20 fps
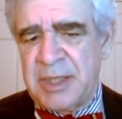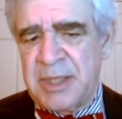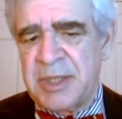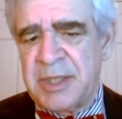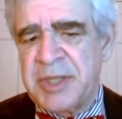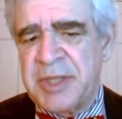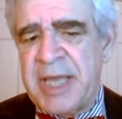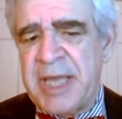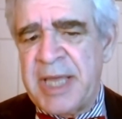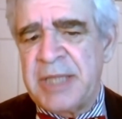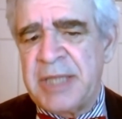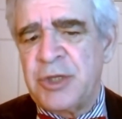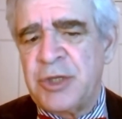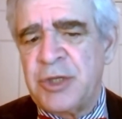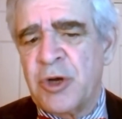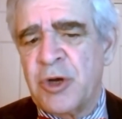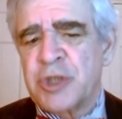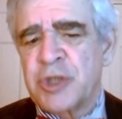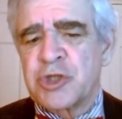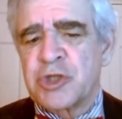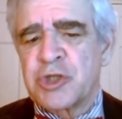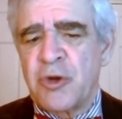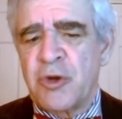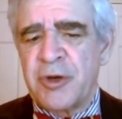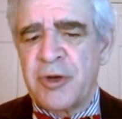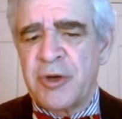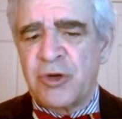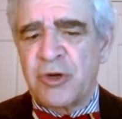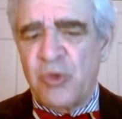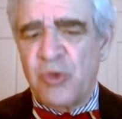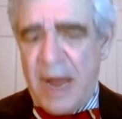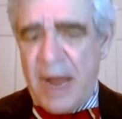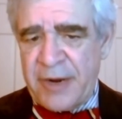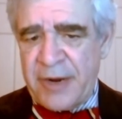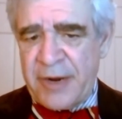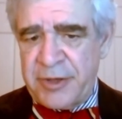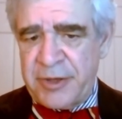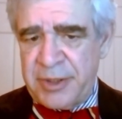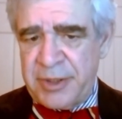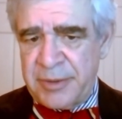than your historical record,